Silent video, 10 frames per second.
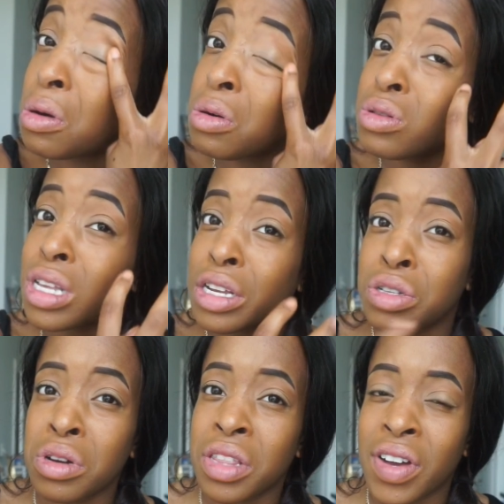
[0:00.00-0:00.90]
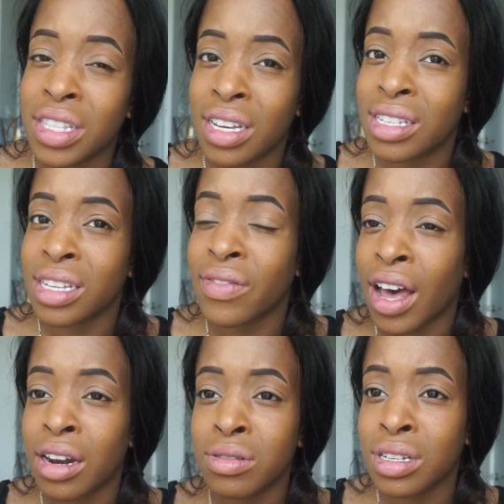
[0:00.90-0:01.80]
who's like doing the right things in life.
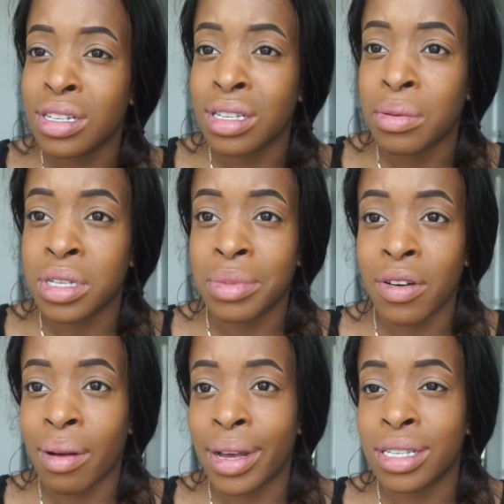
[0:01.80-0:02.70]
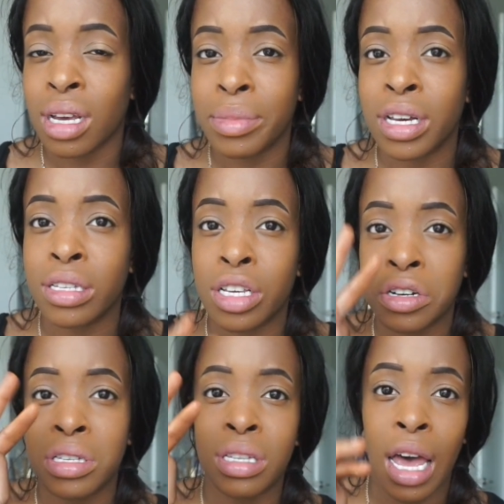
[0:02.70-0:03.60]
I don't need someone to be around my son because they're
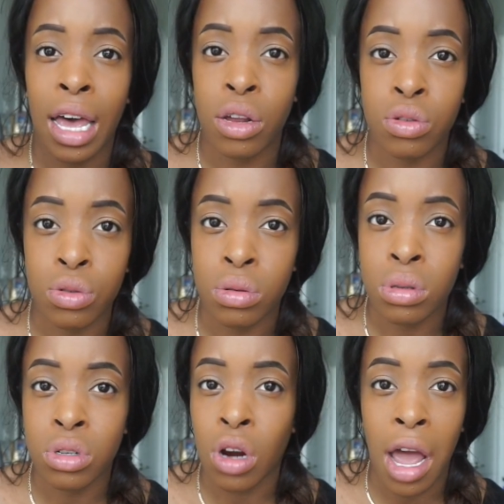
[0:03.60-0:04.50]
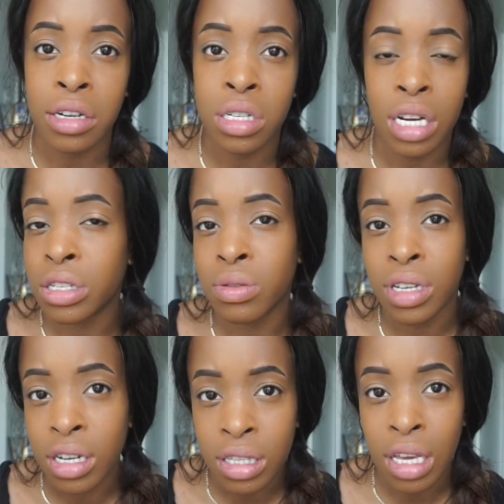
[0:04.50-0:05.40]
his dad, who's trash, not doing
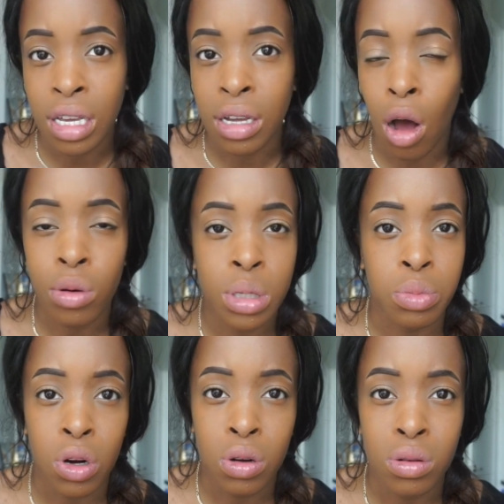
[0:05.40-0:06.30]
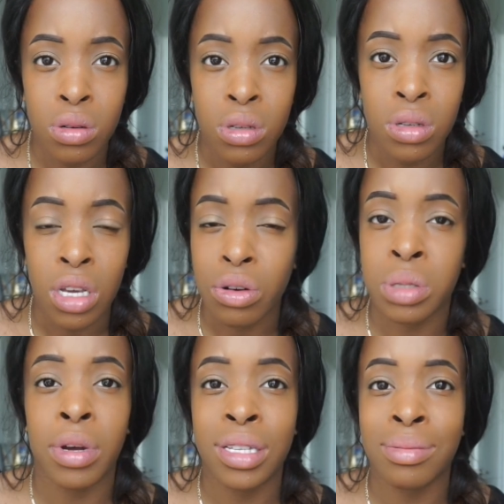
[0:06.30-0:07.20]
anything, always broke,
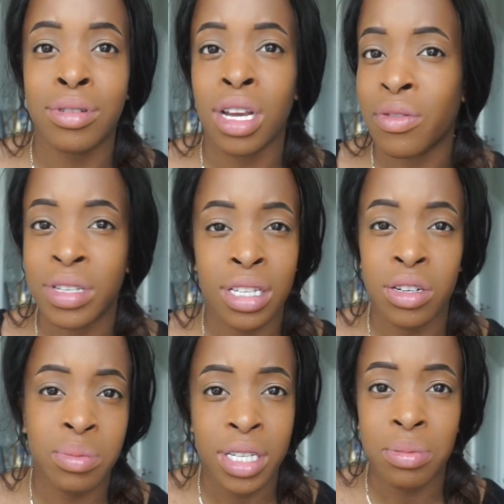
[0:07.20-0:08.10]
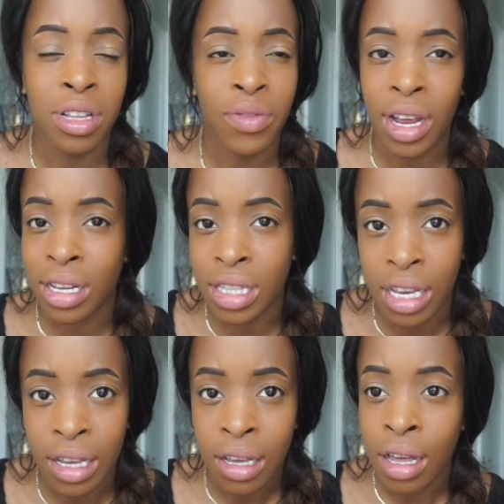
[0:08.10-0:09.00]
irresponsible, and never wants to take responsibility for
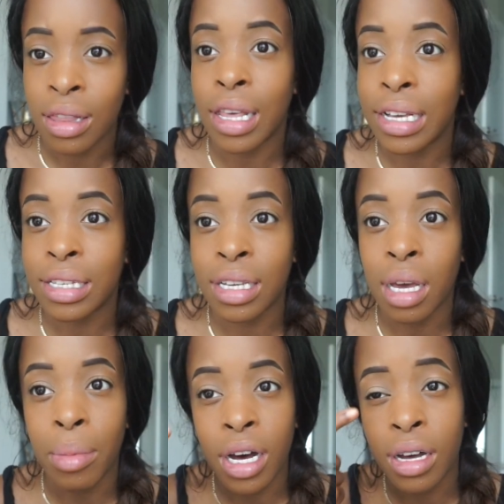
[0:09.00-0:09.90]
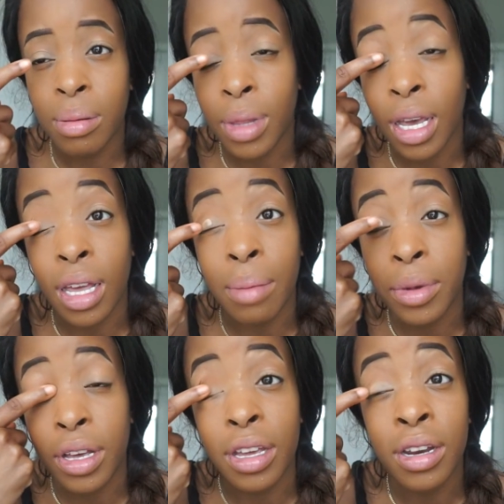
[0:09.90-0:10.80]
anything, lazy, a bum. Like, I'm
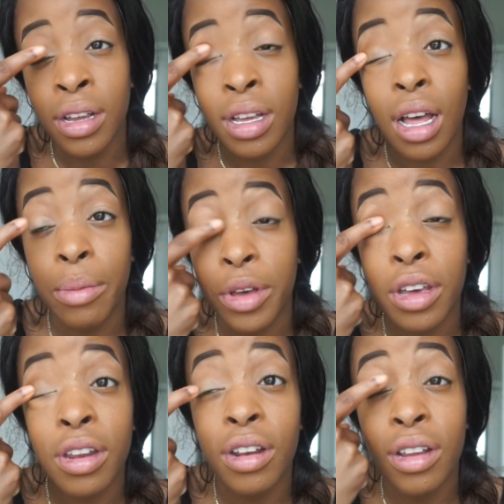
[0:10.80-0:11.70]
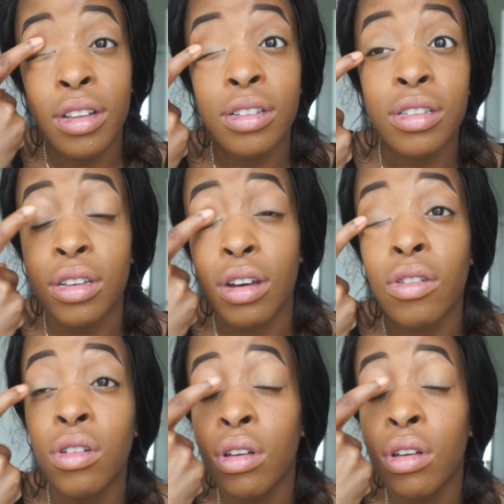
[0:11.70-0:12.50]
good. So